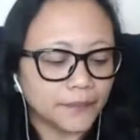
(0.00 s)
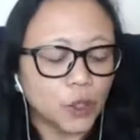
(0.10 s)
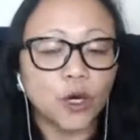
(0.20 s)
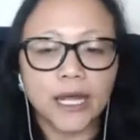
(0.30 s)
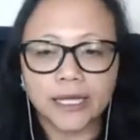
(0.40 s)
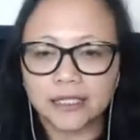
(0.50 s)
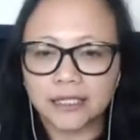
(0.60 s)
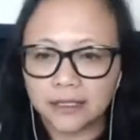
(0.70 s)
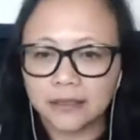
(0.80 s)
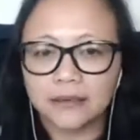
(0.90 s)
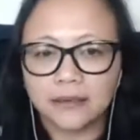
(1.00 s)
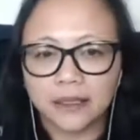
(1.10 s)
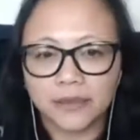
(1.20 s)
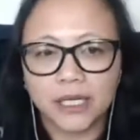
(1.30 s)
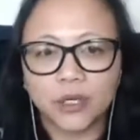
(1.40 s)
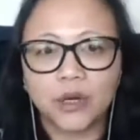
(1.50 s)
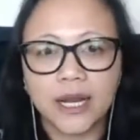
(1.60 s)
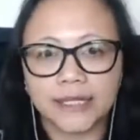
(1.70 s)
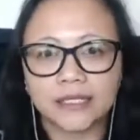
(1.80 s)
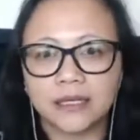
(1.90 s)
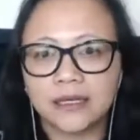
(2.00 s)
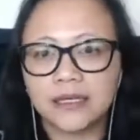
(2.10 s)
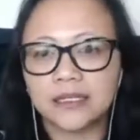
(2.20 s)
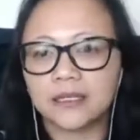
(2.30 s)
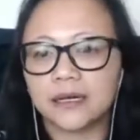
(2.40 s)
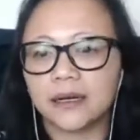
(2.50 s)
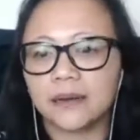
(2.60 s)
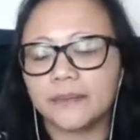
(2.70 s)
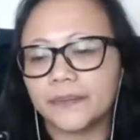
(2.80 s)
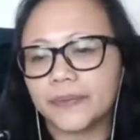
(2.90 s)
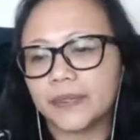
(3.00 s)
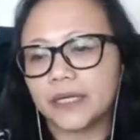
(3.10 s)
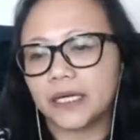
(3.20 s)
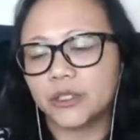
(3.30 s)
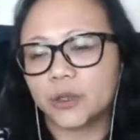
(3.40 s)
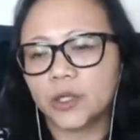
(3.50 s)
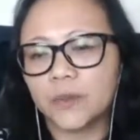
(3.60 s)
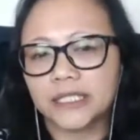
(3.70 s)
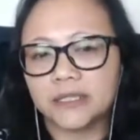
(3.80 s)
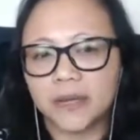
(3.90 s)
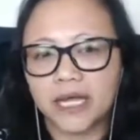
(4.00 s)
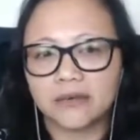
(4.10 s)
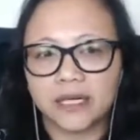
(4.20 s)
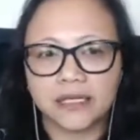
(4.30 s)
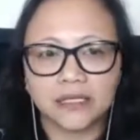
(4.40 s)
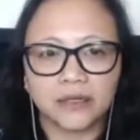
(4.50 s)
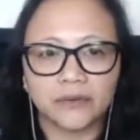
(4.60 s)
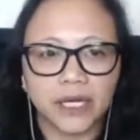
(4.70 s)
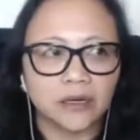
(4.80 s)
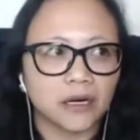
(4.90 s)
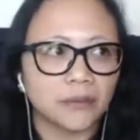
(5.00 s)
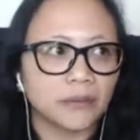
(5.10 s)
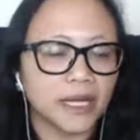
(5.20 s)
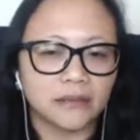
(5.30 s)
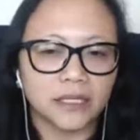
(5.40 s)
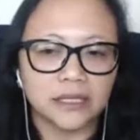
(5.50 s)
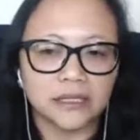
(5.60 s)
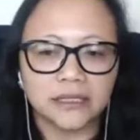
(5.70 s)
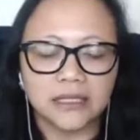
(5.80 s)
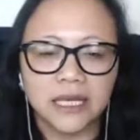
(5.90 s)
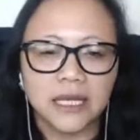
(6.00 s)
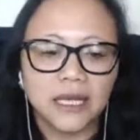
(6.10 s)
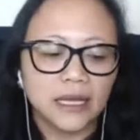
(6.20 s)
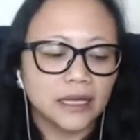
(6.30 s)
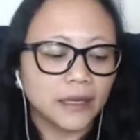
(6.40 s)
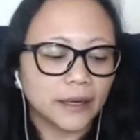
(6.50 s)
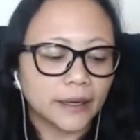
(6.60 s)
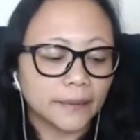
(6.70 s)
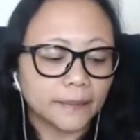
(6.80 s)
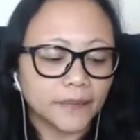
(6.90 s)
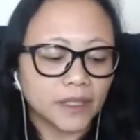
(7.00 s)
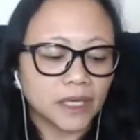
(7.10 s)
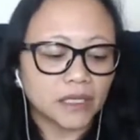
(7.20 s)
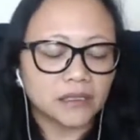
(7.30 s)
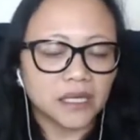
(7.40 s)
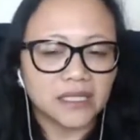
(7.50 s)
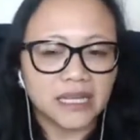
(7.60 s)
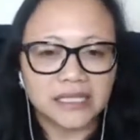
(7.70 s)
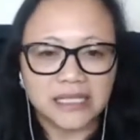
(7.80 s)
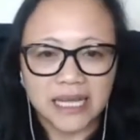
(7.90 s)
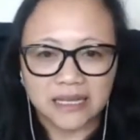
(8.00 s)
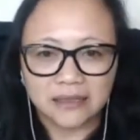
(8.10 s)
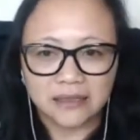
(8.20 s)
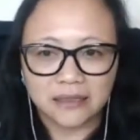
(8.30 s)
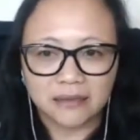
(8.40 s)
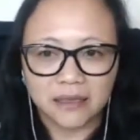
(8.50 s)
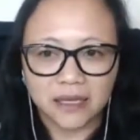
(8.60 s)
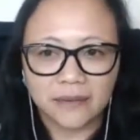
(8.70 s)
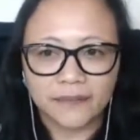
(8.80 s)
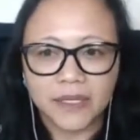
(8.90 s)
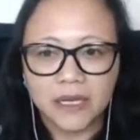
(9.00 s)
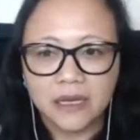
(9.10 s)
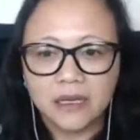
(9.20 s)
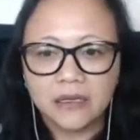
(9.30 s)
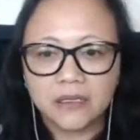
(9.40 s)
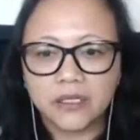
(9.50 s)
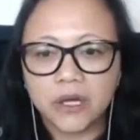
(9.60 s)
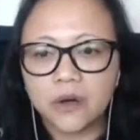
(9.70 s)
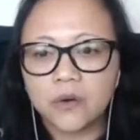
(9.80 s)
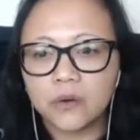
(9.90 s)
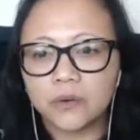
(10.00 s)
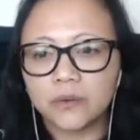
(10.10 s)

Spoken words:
collect, I'm saying collect, these undocumented migrants, irregular migrants, and get detained. Okay, so